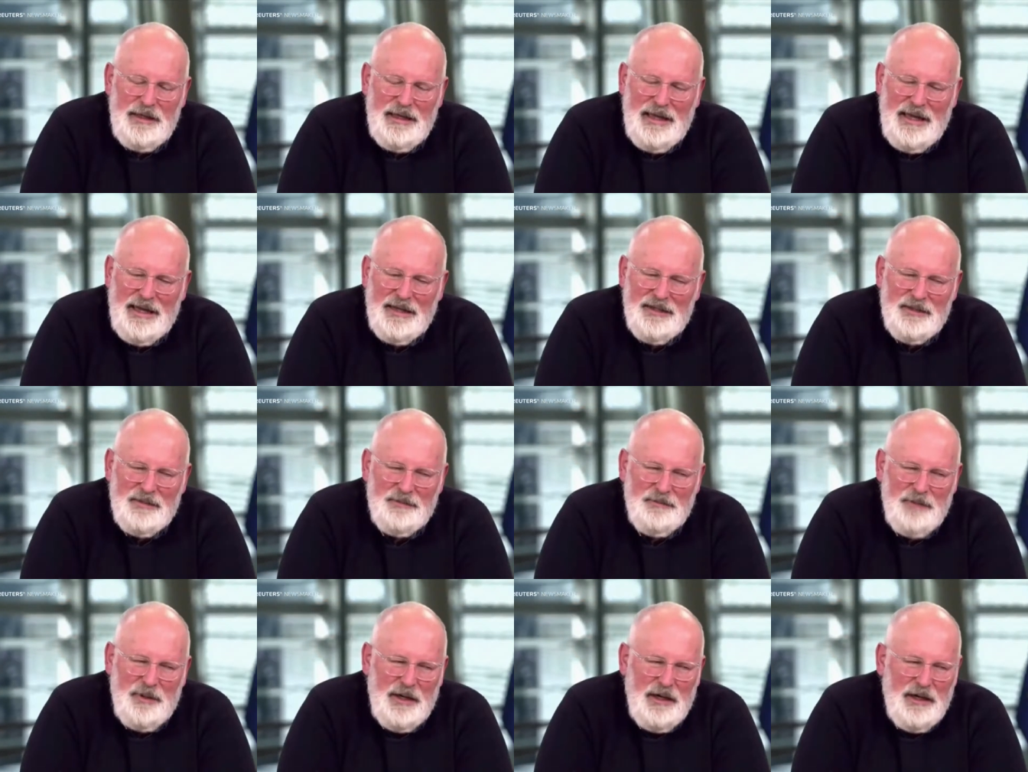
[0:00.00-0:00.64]
the
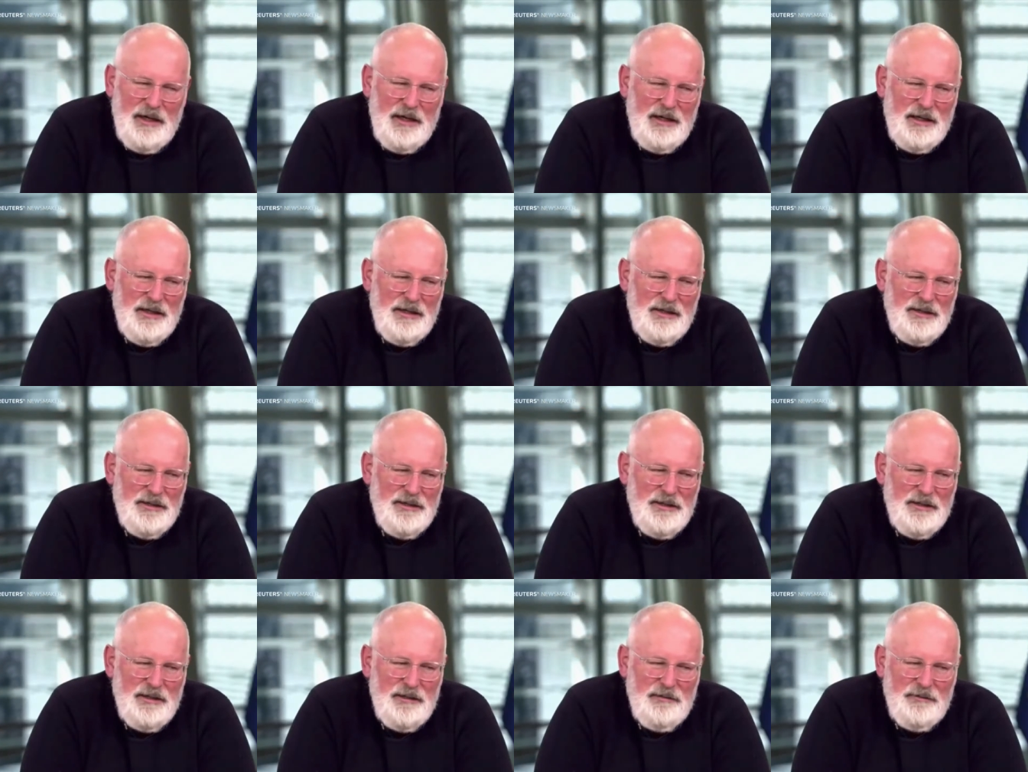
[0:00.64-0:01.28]
last
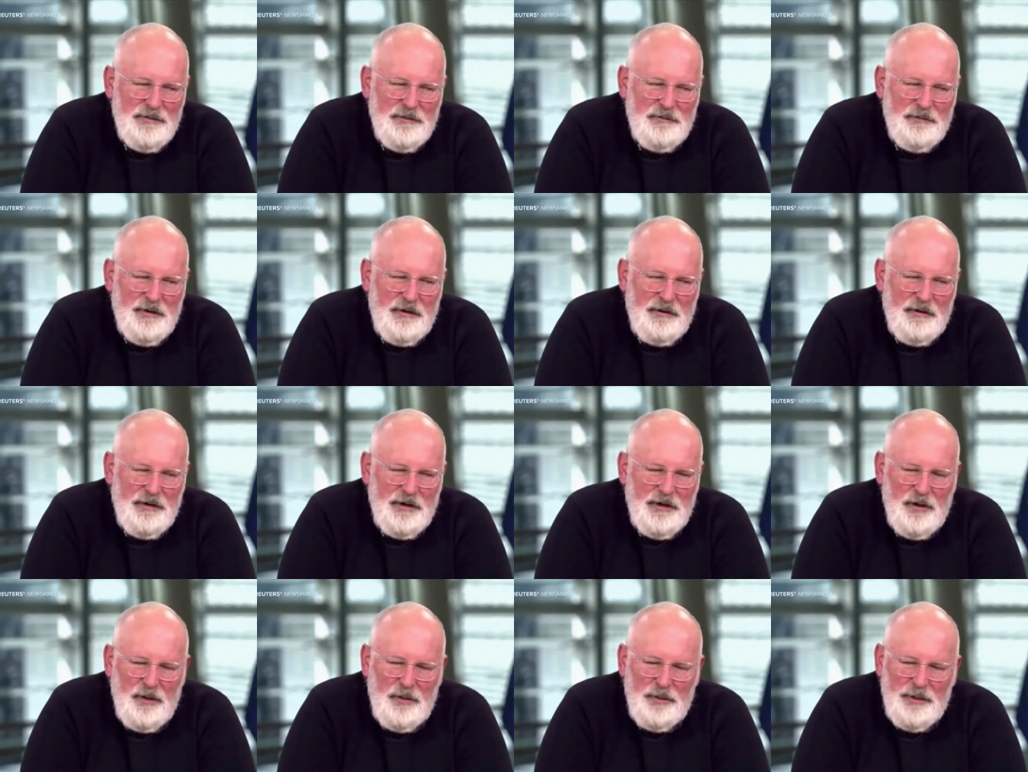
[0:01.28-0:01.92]
part of a
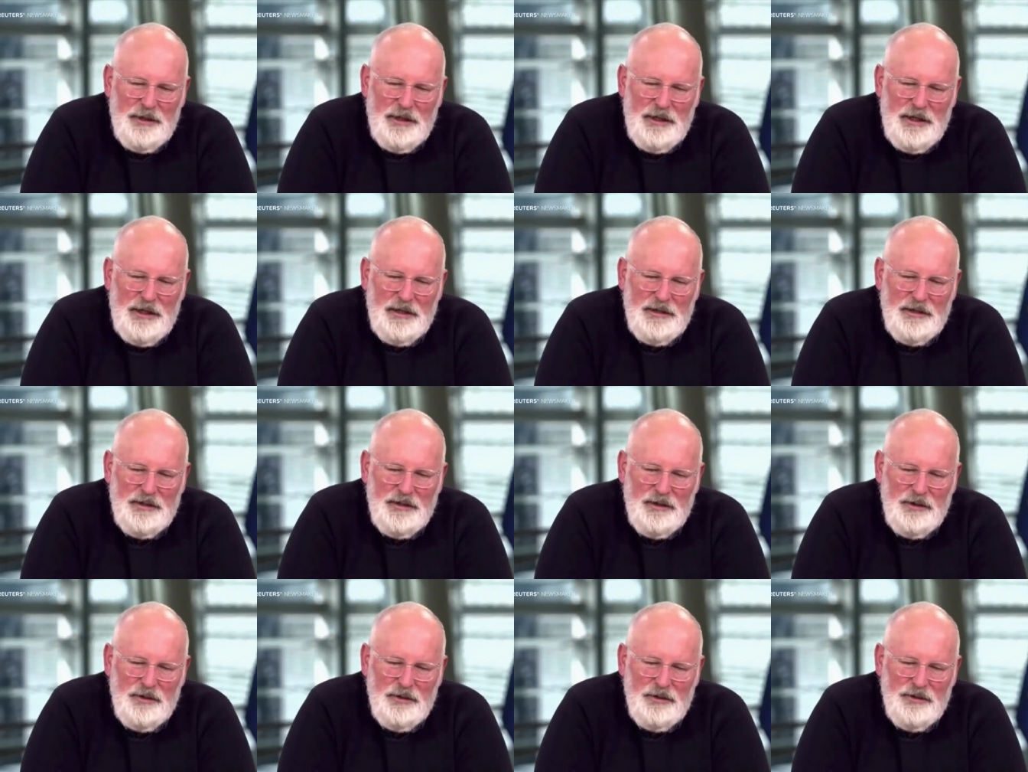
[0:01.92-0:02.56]
very
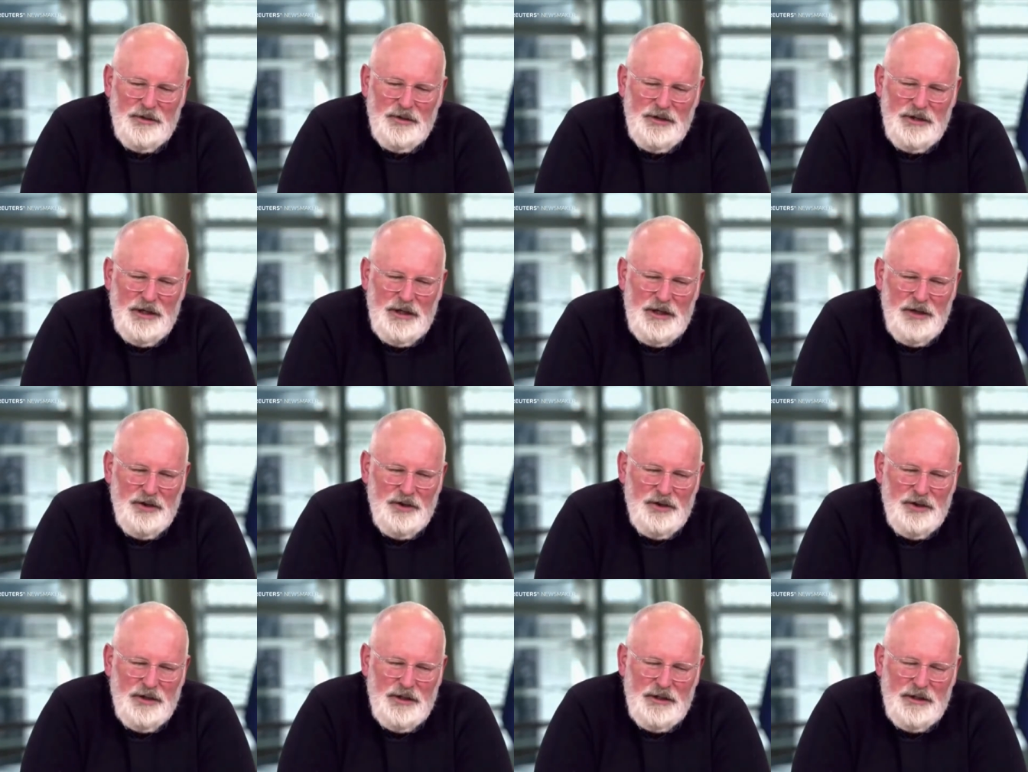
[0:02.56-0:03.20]
complicated
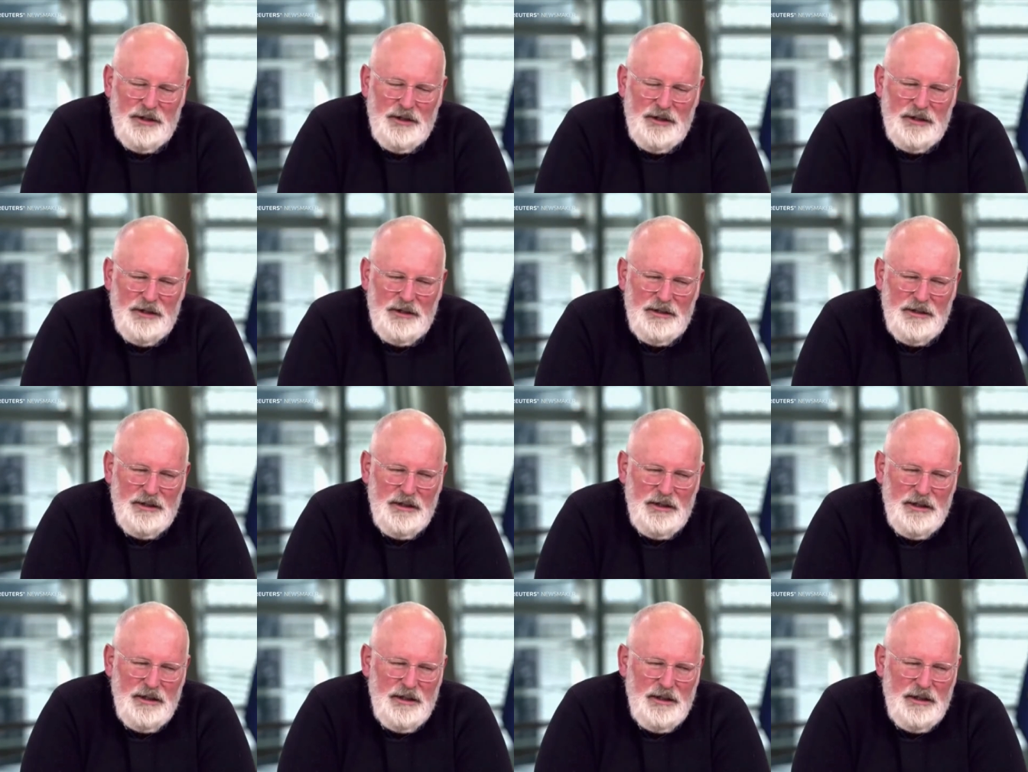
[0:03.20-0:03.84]
negotiation,
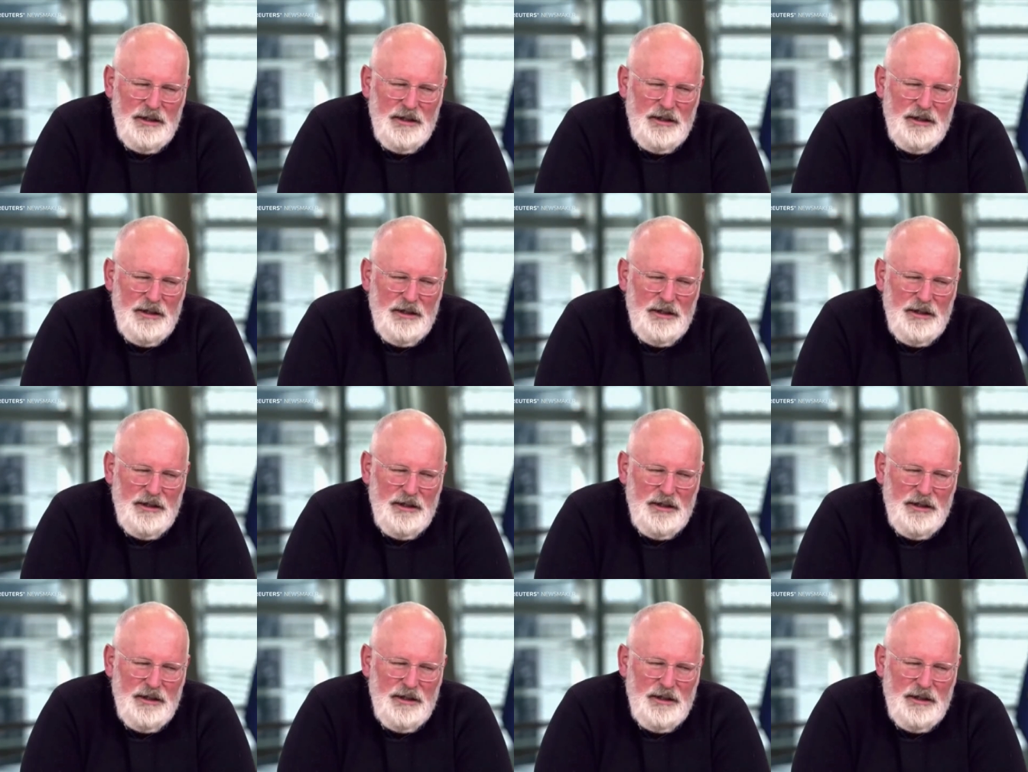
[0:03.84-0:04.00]
and